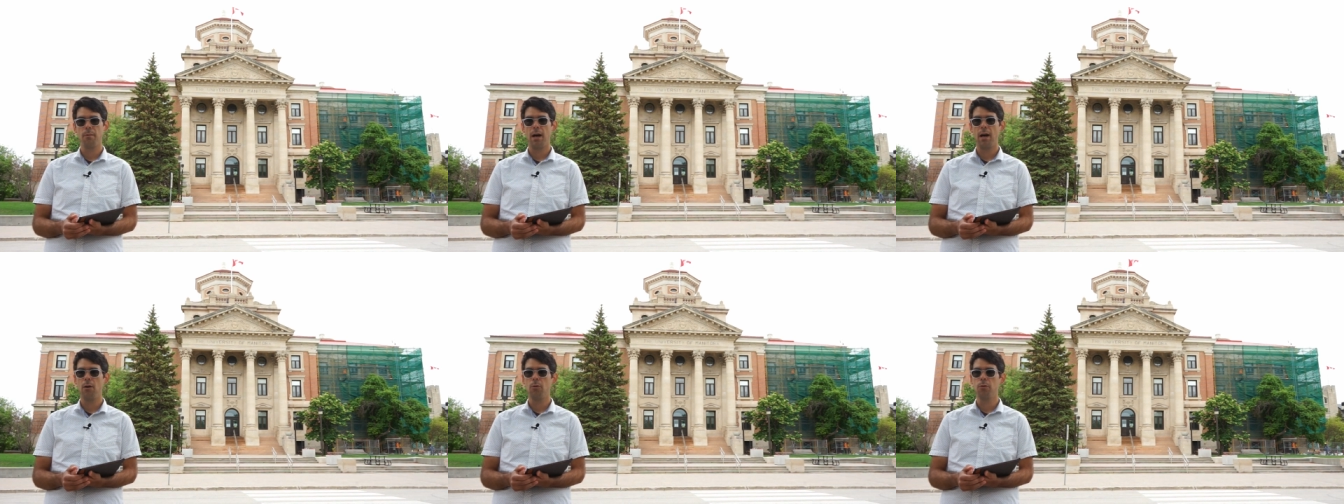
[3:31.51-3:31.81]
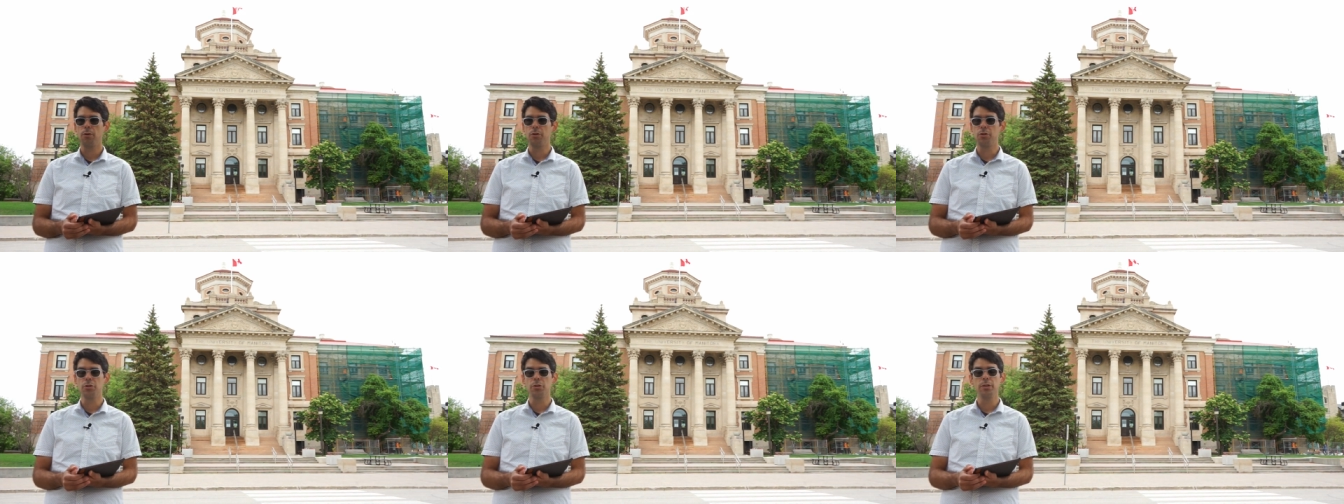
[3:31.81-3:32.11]

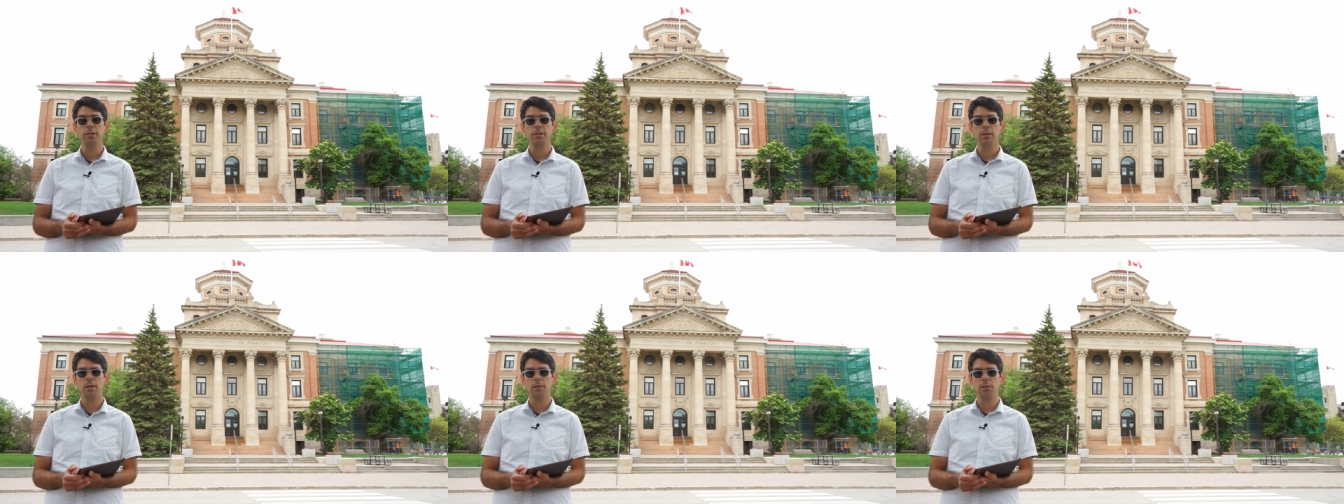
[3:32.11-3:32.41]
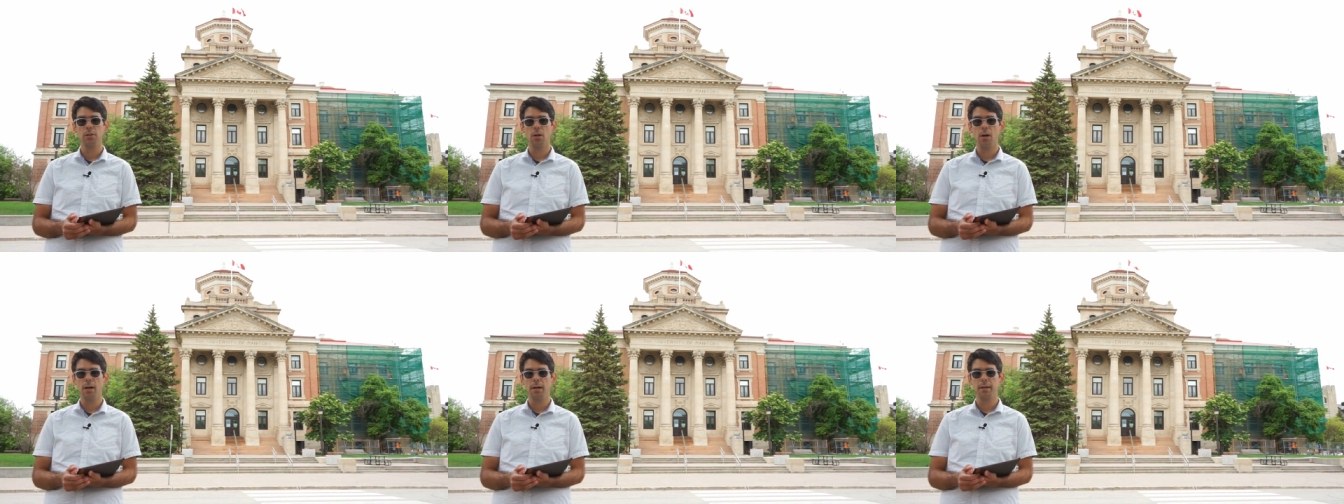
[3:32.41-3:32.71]
how good a
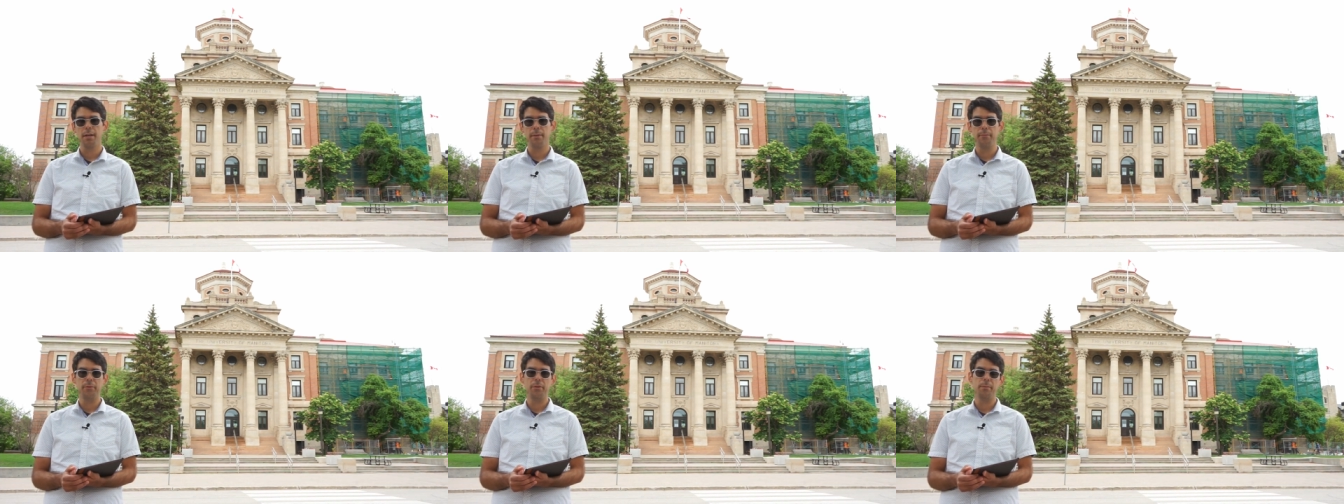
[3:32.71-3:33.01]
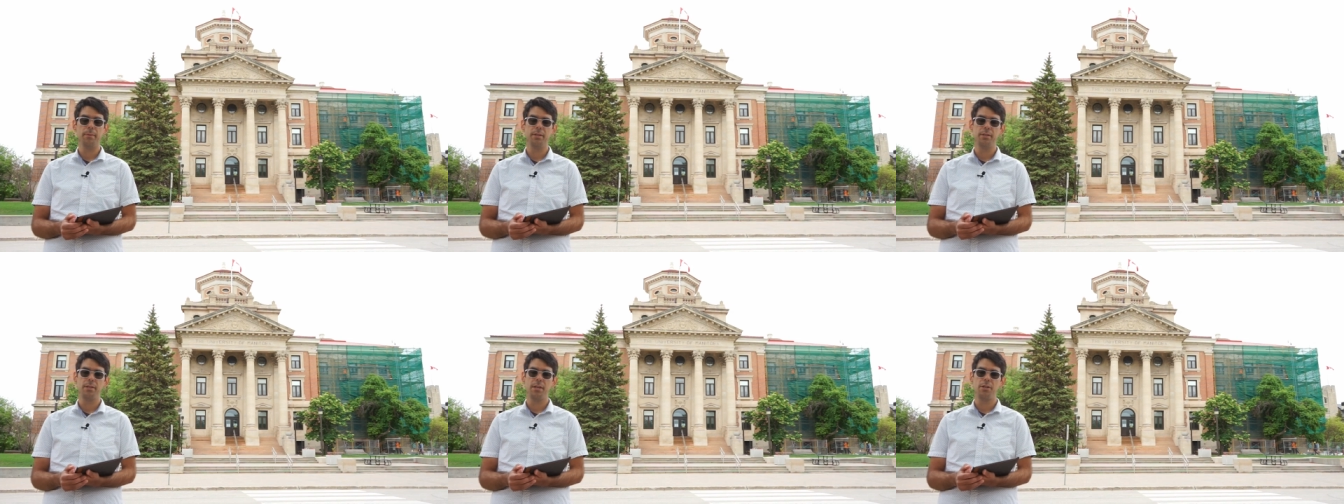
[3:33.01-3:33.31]
lock
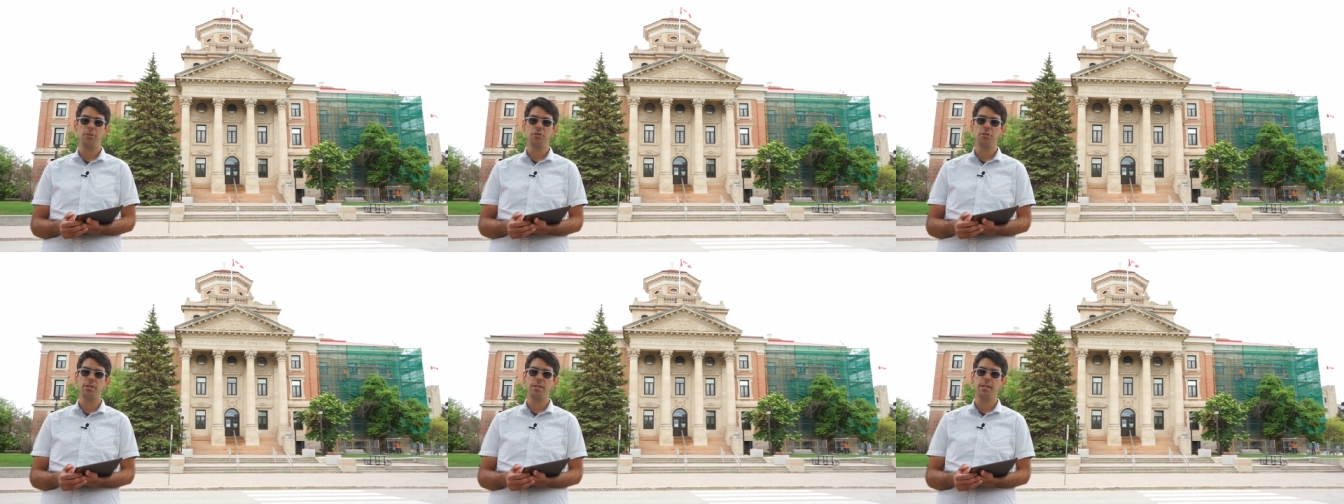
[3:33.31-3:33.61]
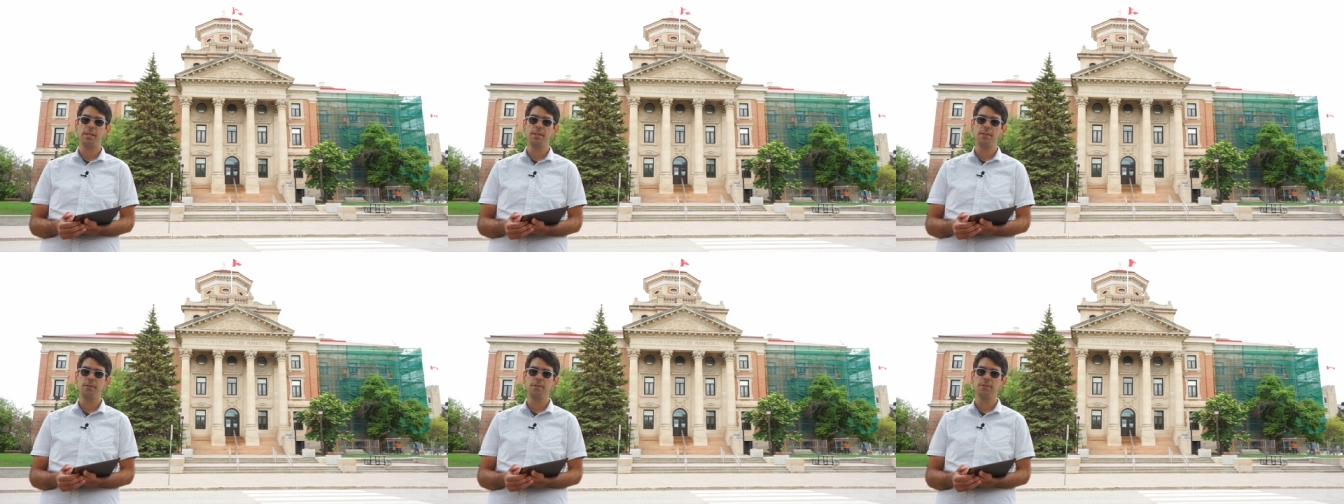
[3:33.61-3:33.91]
implementation
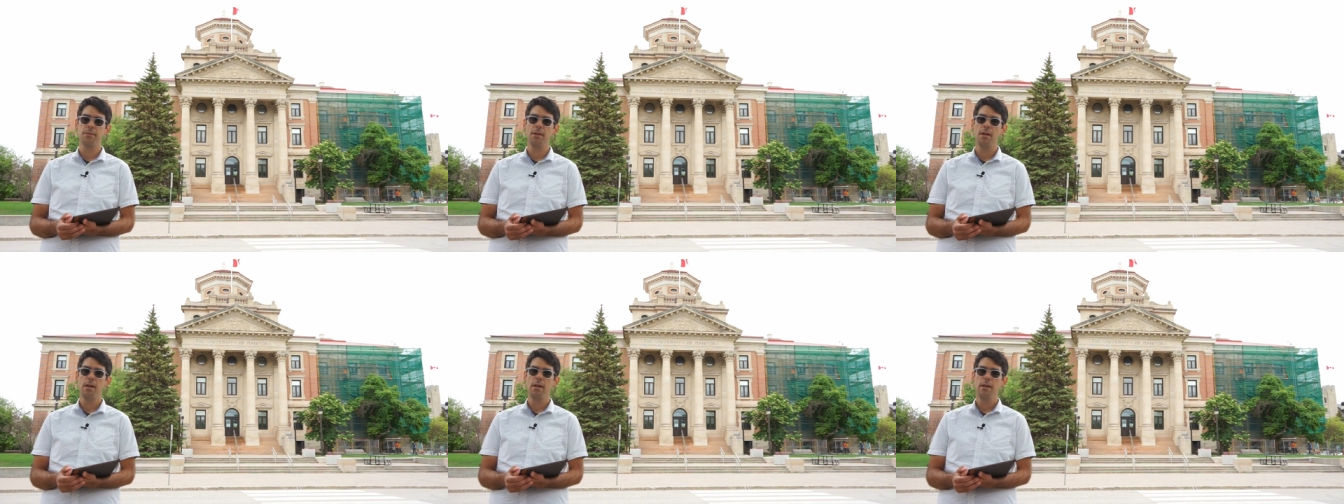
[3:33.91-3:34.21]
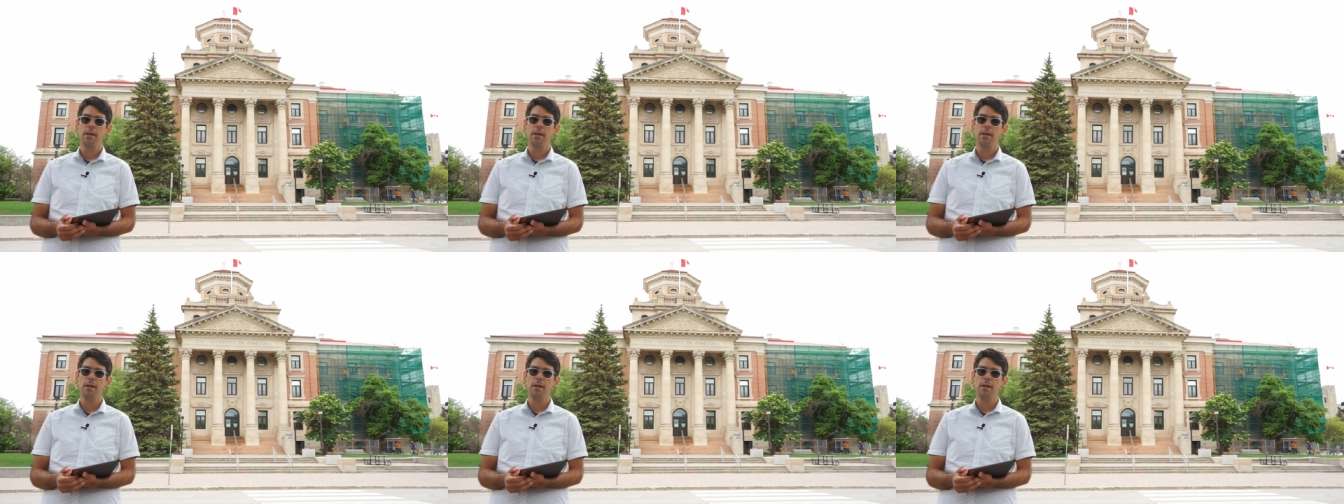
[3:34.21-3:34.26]
is.